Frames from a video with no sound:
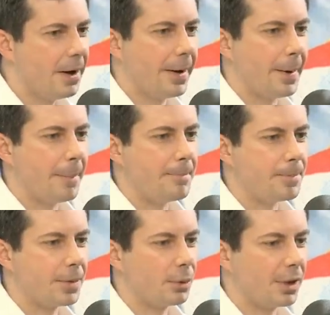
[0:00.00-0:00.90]
um,
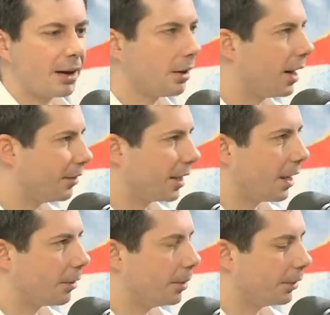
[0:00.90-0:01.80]
without a lot of
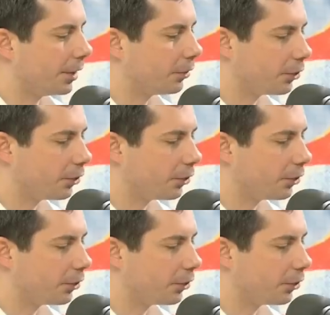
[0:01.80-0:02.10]
accountability.